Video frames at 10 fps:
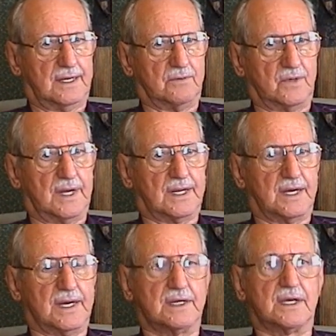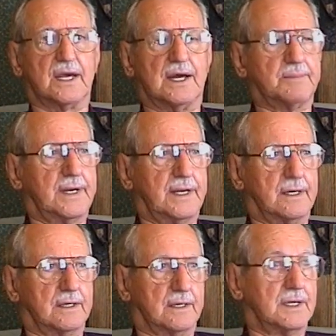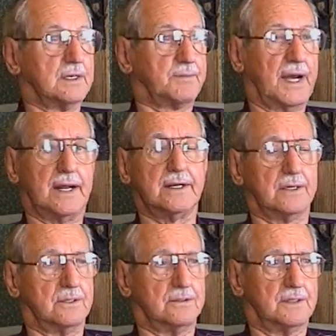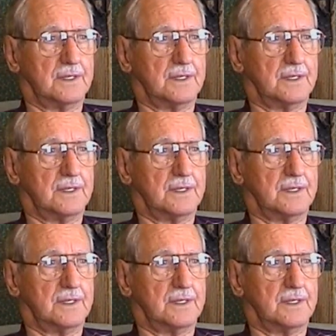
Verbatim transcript: And when I got into Camp Hale or into Pando,